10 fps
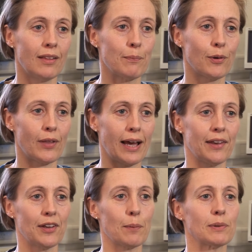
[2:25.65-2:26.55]
they put their
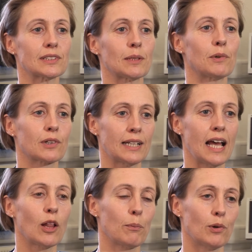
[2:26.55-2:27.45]
hand up and someone can
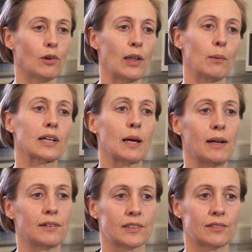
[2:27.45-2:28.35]
help, or they will
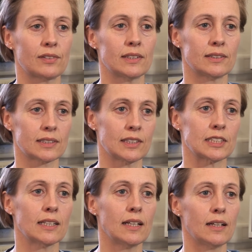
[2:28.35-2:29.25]
come out to the front, and there's